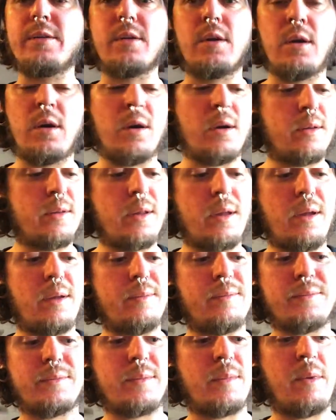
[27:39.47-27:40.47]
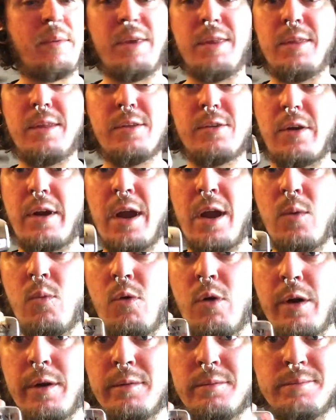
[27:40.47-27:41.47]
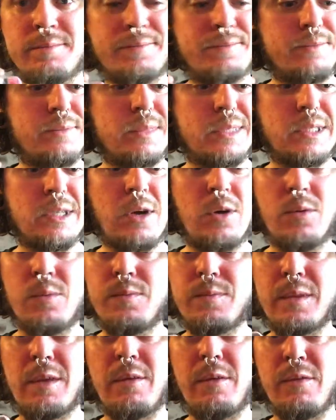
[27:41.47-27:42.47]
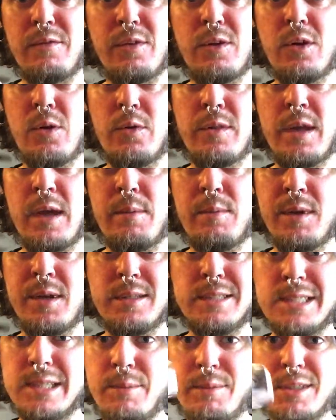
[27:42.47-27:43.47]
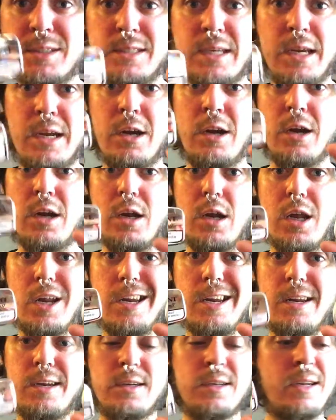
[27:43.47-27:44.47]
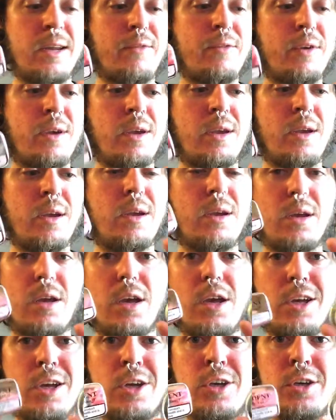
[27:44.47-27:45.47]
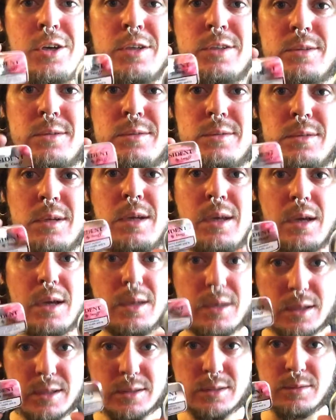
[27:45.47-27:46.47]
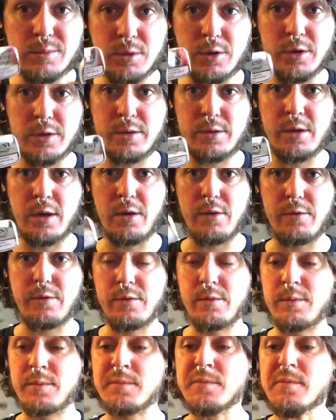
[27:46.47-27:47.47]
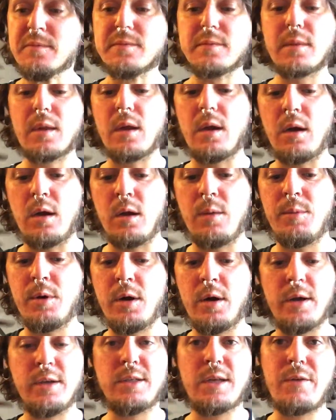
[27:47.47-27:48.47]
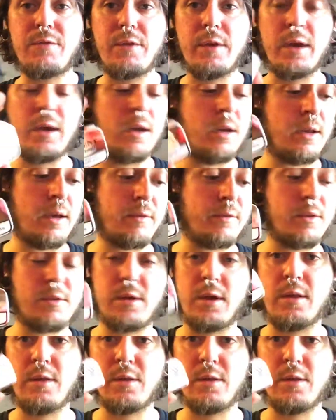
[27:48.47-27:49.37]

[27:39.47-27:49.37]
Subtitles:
these are A1, so if you know what that means they are definitely good. It's some good snuff. Definitely gonna have to say